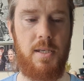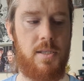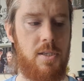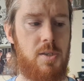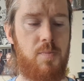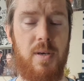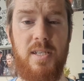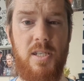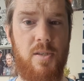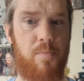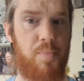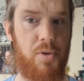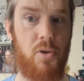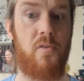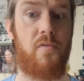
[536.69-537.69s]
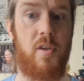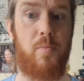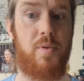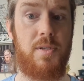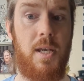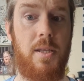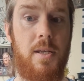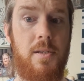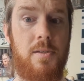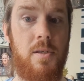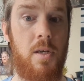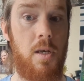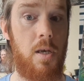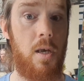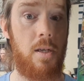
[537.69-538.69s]
just beautifully presented
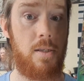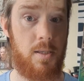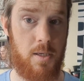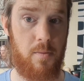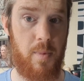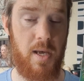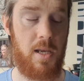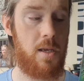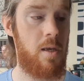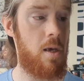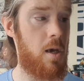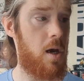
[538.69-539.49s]
to me.